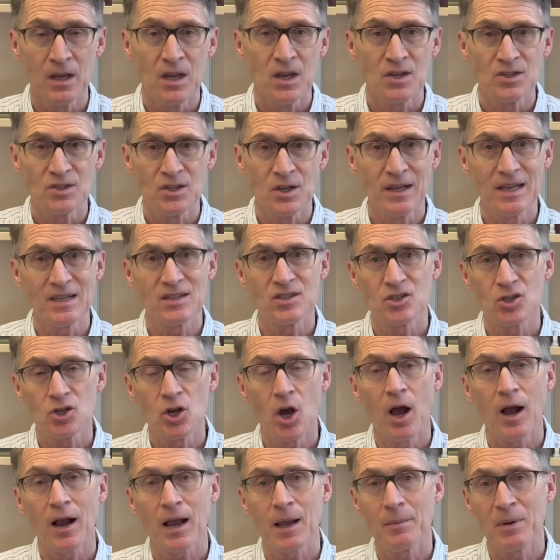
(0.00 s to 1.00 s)
So let's
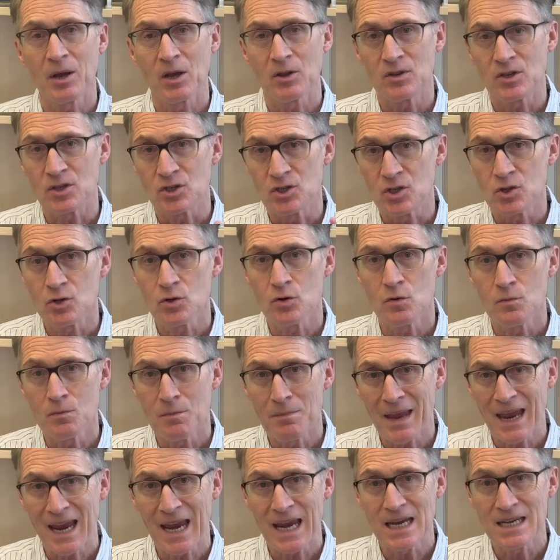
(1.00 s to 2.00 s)
talk about the two
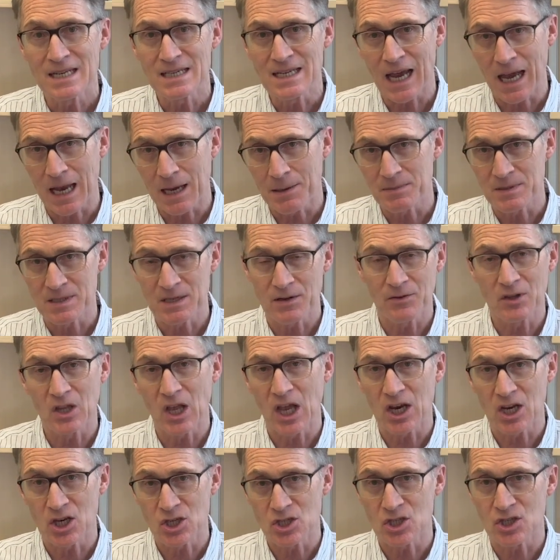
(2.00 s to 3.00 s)
main types of
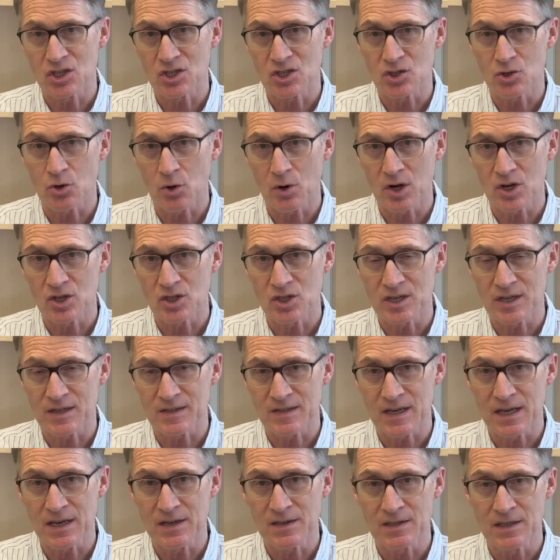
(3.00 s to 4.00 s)
glycogen storage
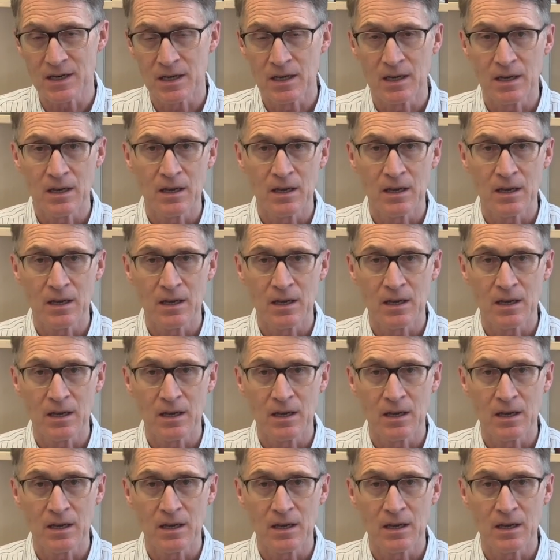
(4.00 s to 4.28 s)
disease.